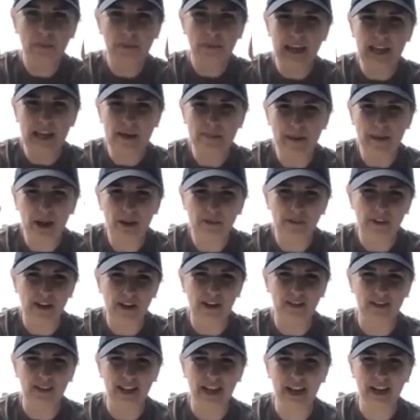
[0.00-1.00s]
keep out the
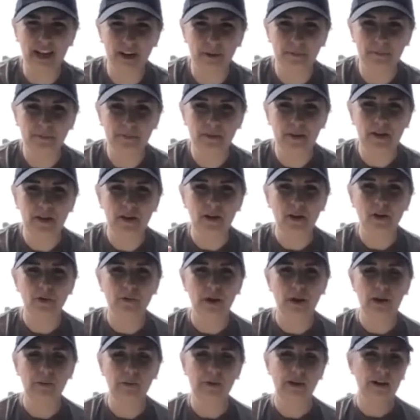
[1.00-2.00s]
glare,
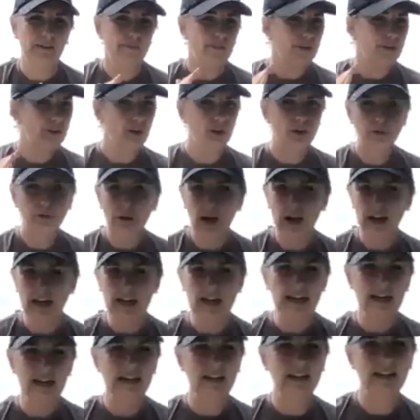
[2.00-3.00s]
right? Whenever you're
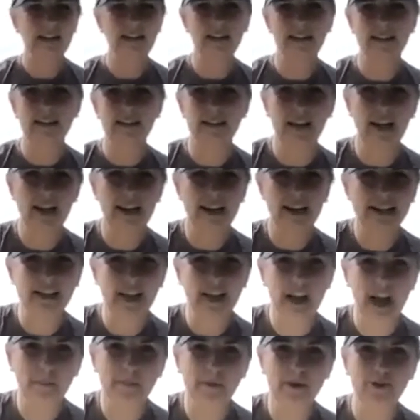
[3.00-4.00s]
running, the sun is
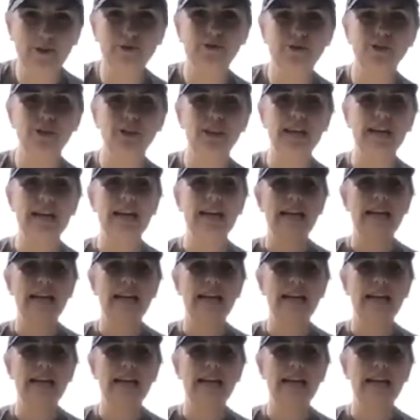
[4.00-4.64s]
up usually,